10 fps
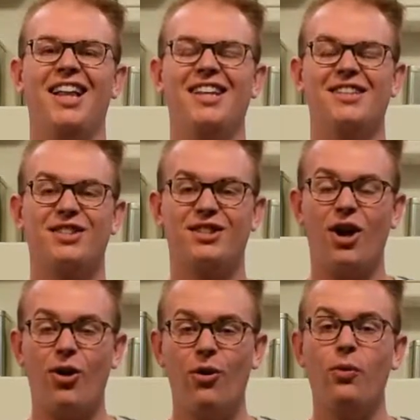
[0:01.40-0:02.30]

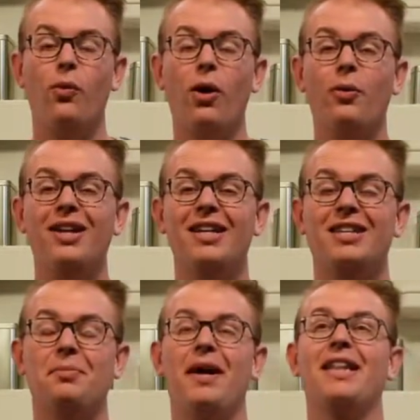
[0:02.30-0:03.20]
So what we need
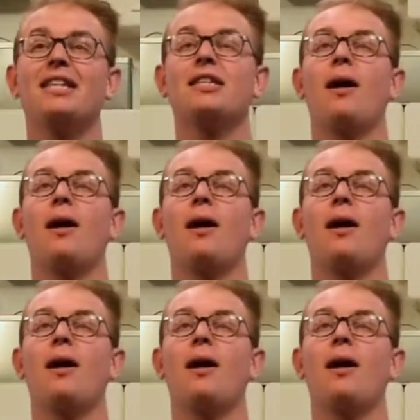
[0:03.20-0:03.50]
to make this